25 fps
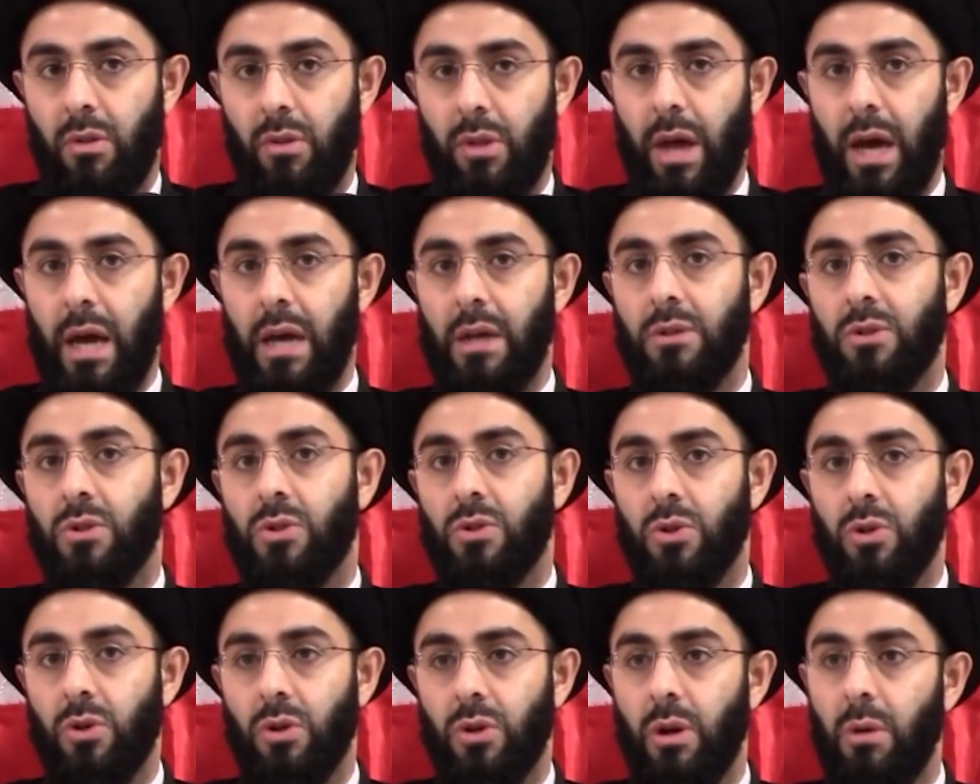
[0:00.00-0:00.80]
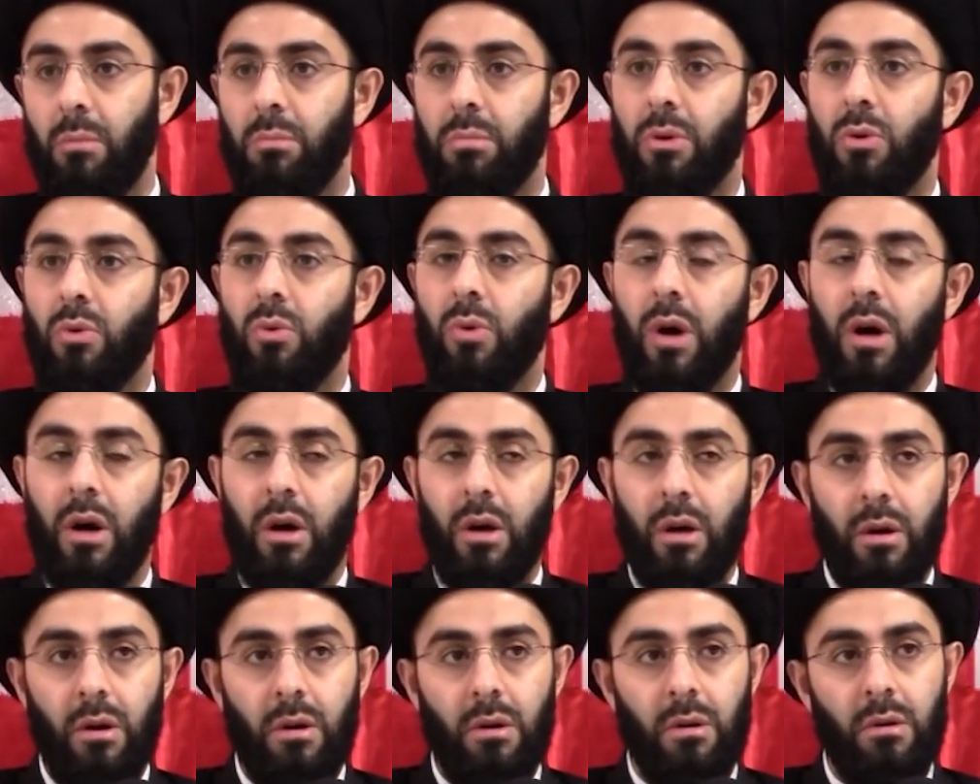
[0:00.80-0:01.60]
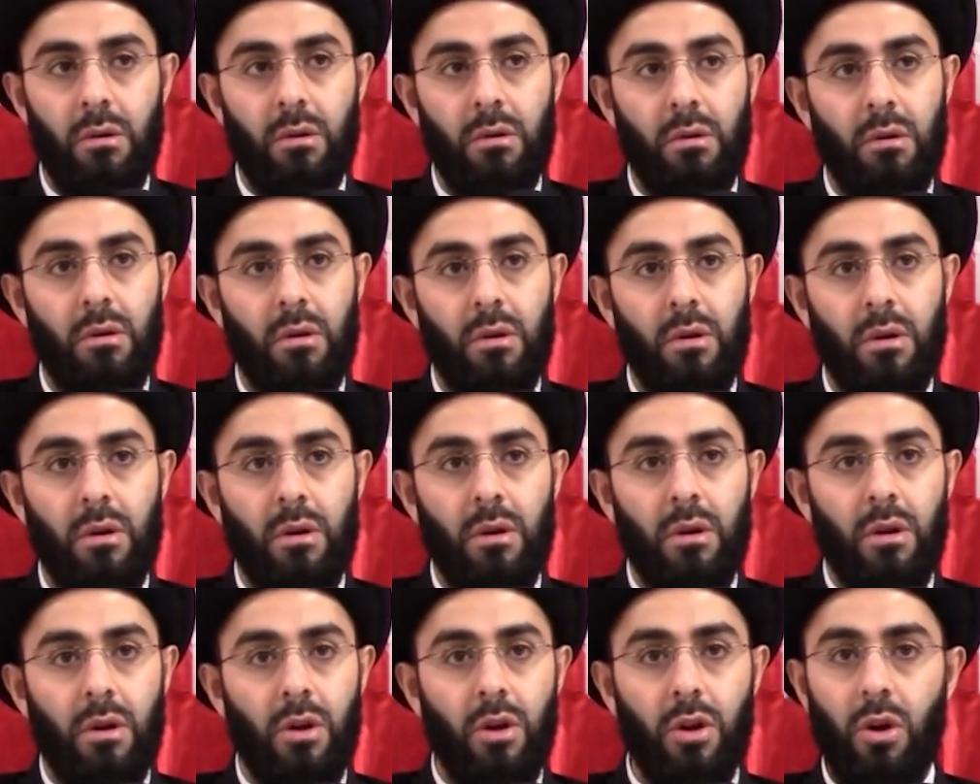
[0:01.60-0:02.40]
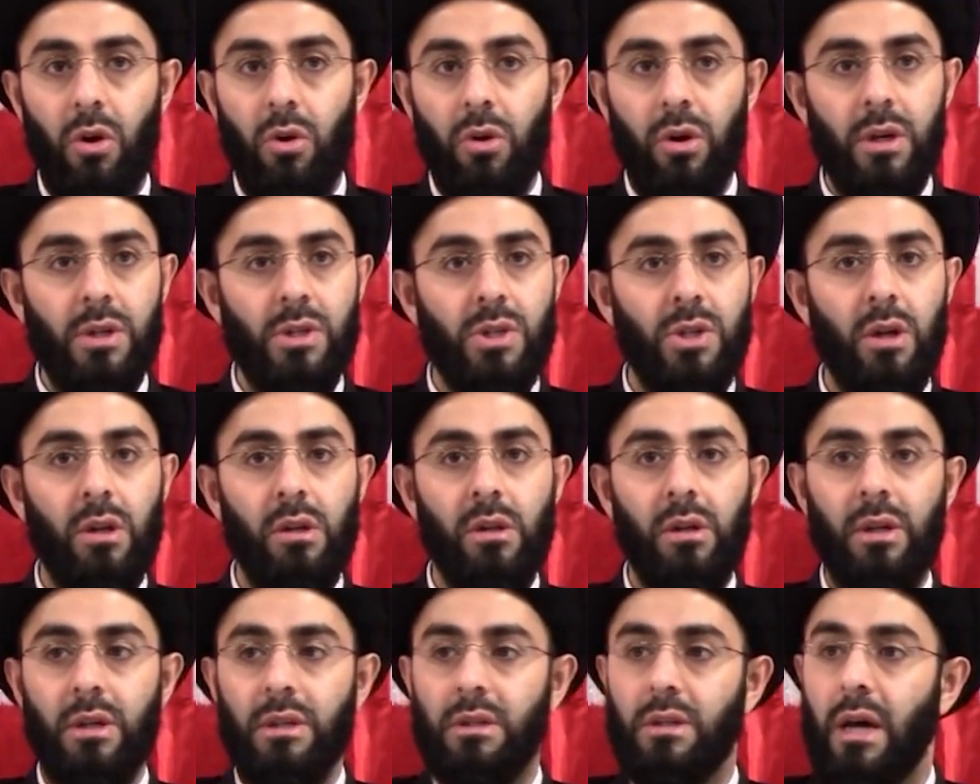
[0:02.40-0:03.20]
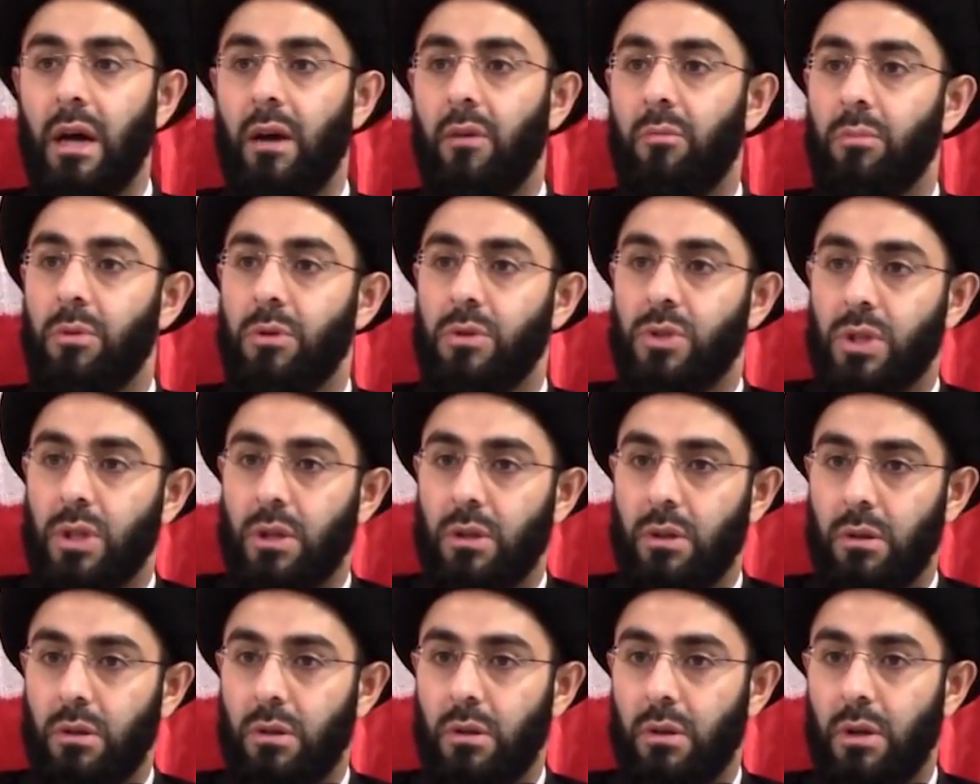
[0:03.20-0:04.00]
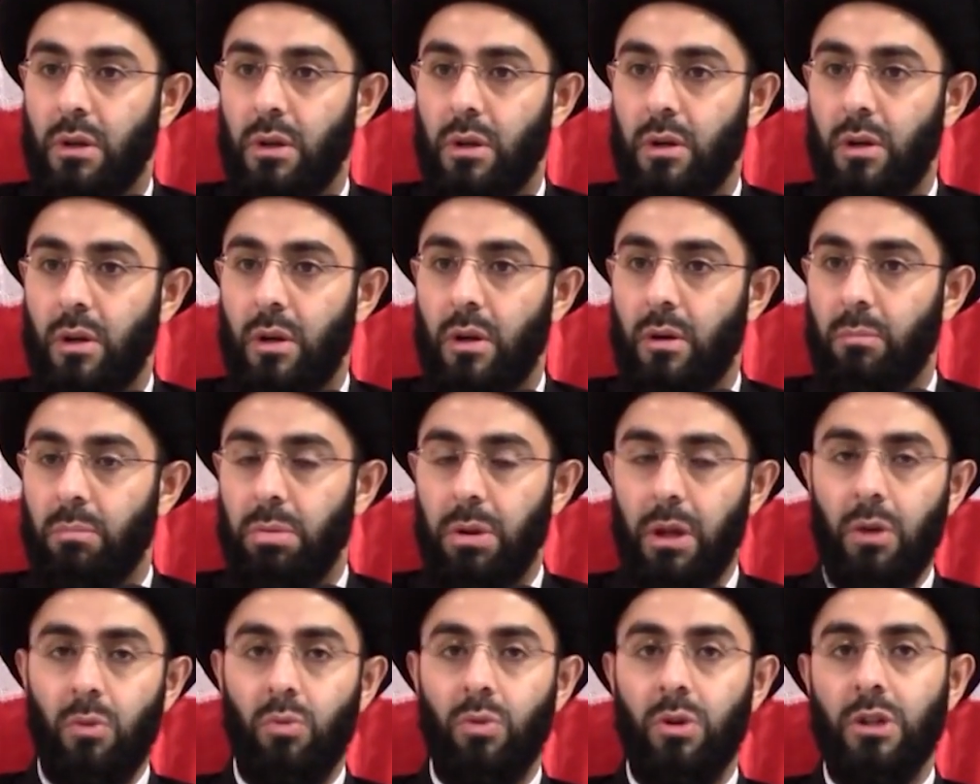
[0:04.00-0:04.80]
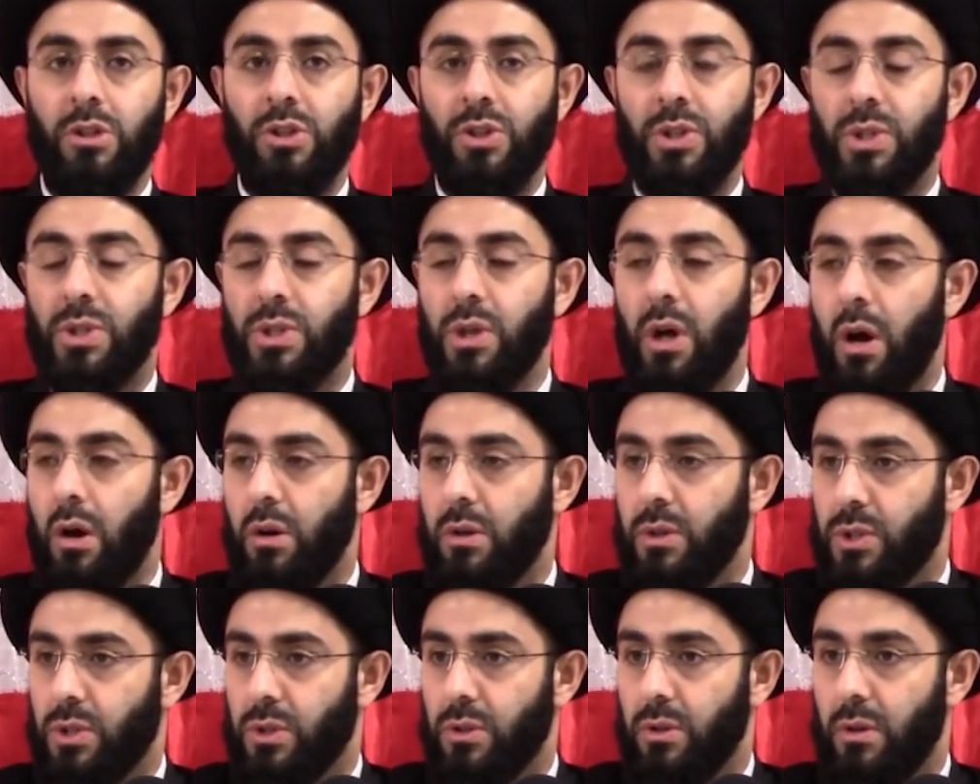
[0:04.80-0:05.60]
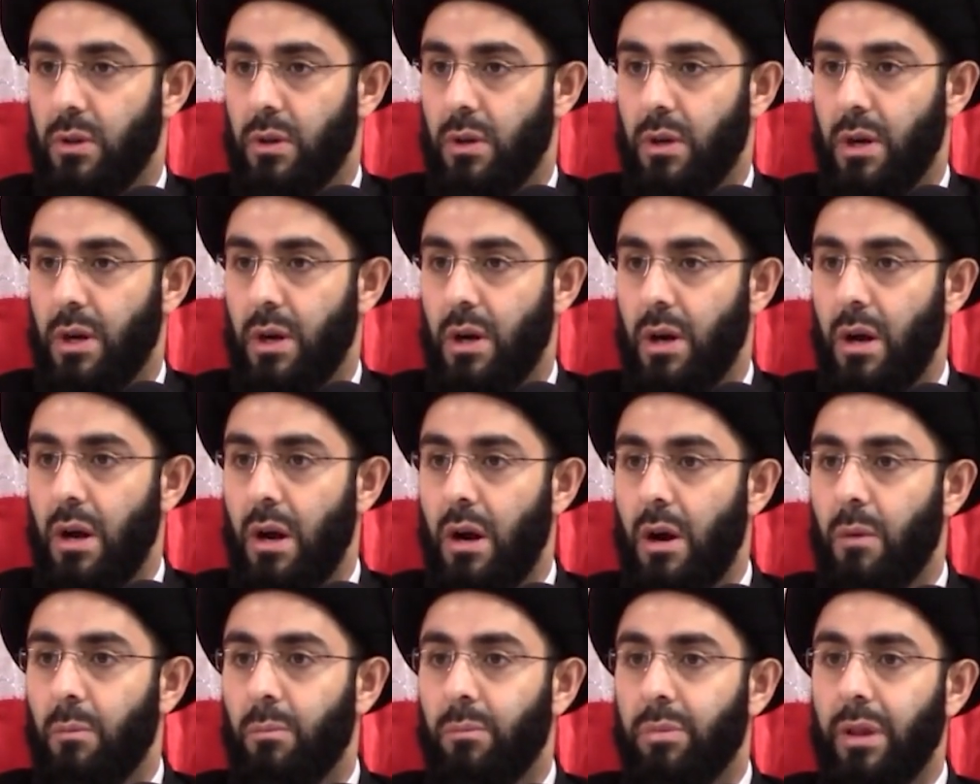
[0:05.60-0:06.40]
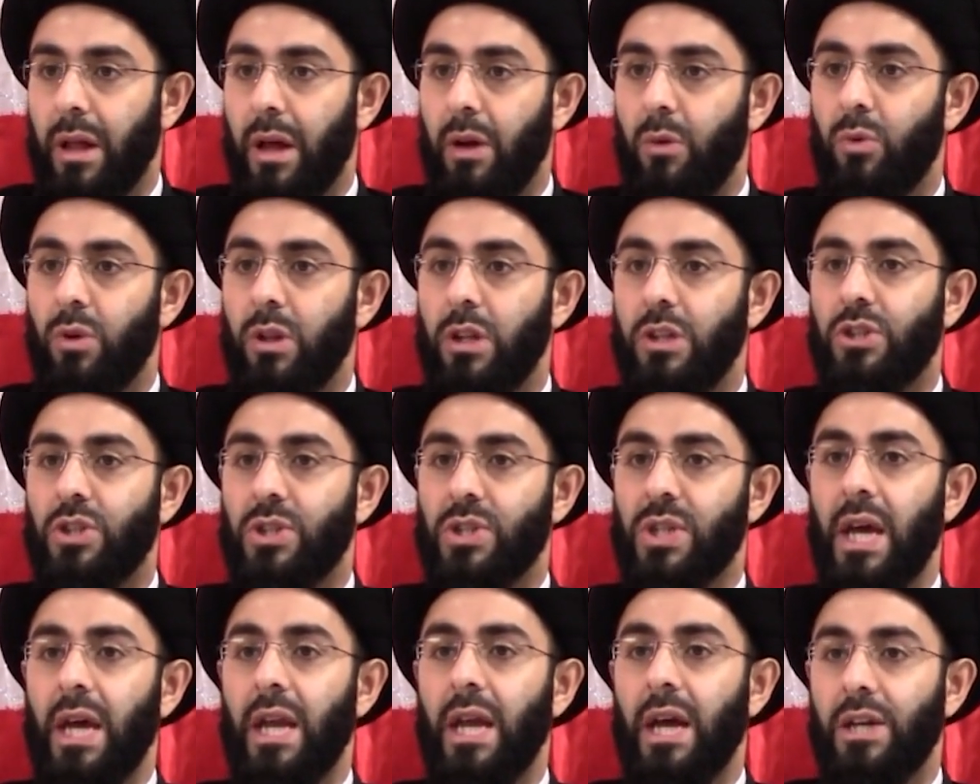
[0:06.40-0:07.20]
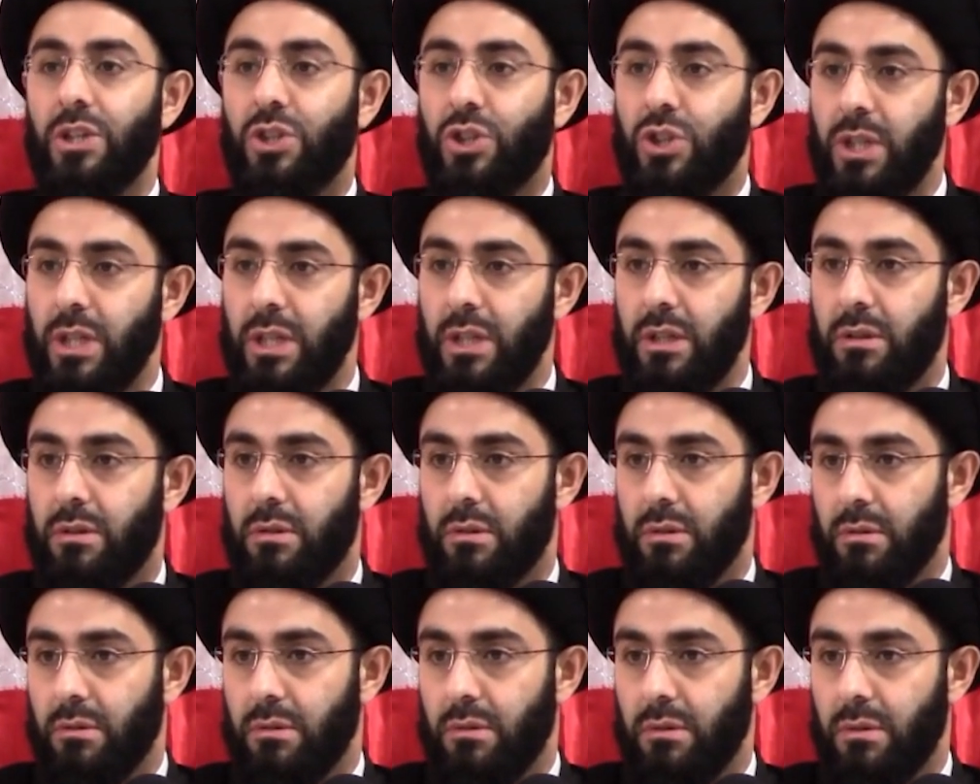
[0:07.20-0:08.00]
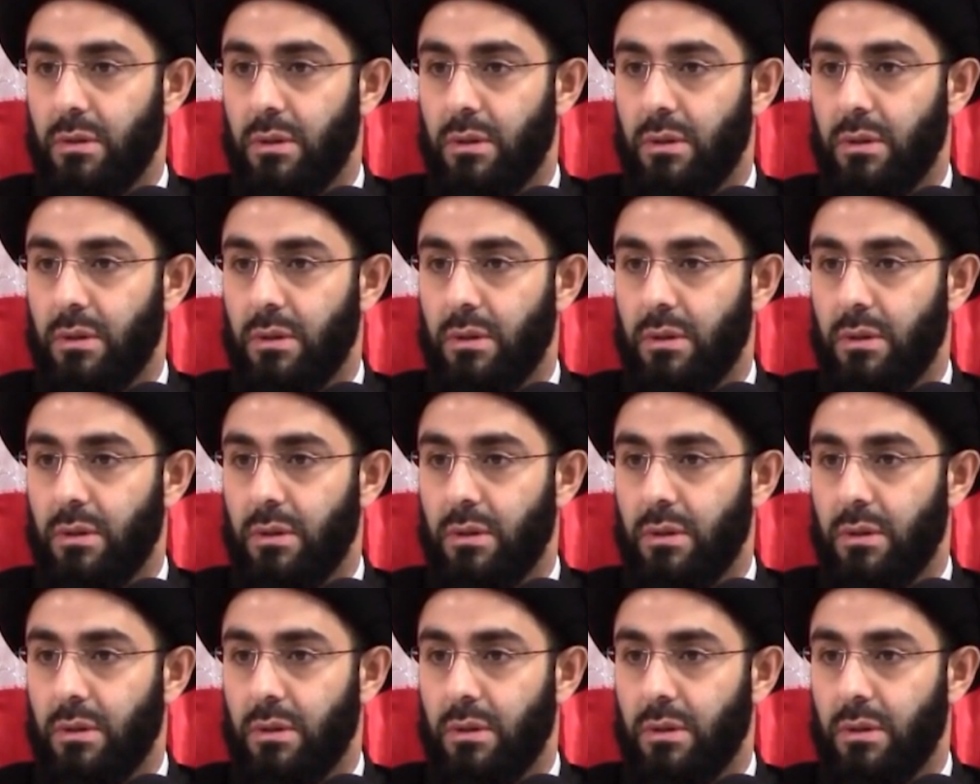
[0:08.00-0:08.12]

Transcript: The answer, number one, you don't necessarily need to have music. Play religious songs. Play religious anashid.